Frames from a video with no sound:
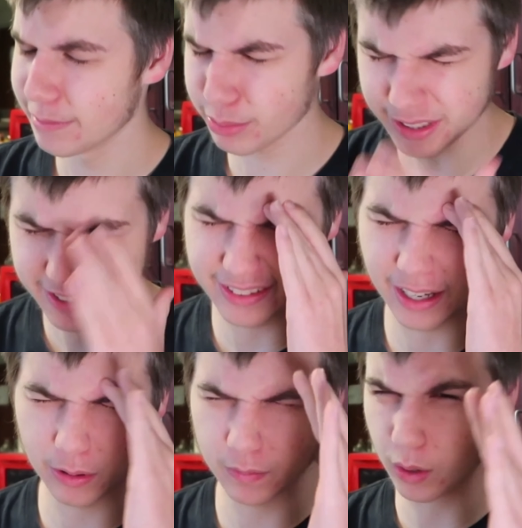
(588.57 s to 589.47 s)
please
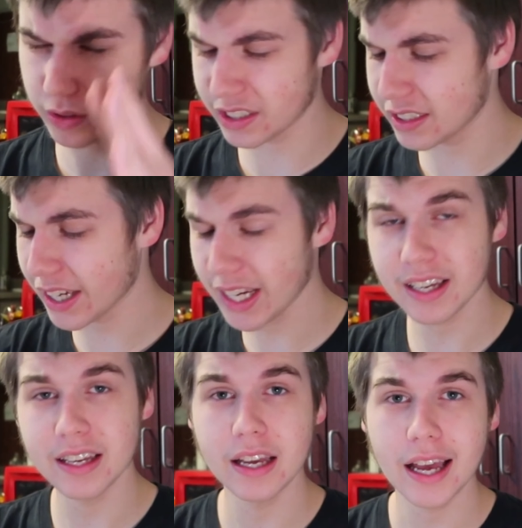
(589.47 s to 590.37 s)
never vault it.
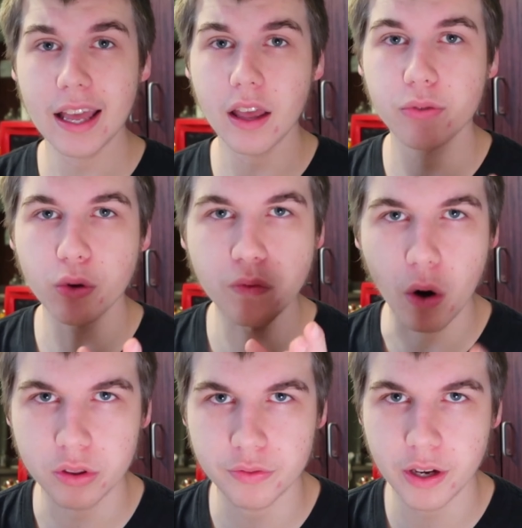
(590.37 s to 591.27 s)
Like, if you
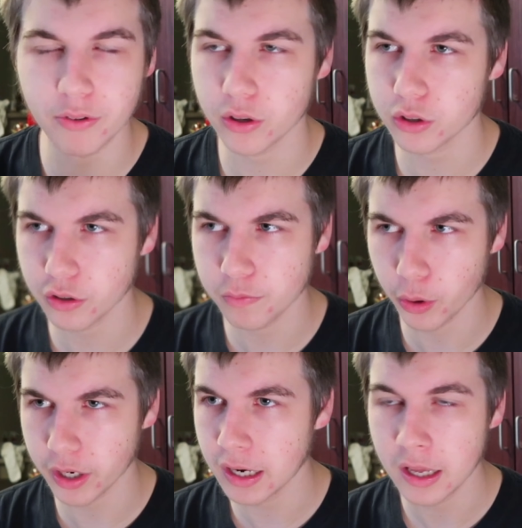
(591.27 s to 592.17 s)
vault the flavor, Cliff
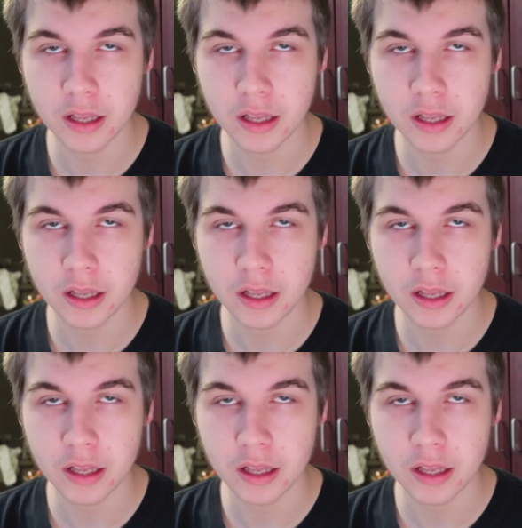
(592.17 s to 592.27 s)
Morgan,